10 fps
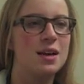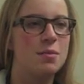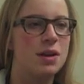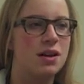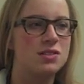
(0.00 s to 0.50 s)

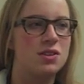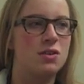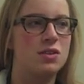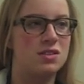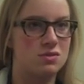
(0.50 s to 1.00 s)
but
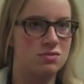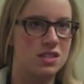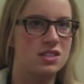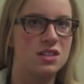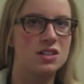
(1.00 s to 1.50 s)
also this
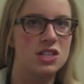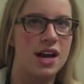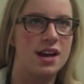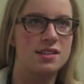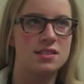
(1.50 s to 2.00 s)
research
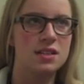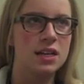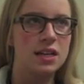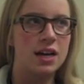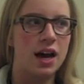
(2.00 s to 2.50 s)
has
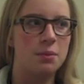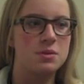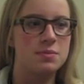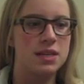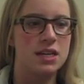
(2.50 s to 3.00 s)
helped
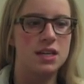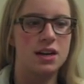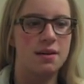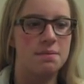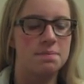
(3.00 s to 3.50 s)
me
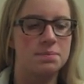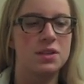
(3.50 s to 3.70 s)
um,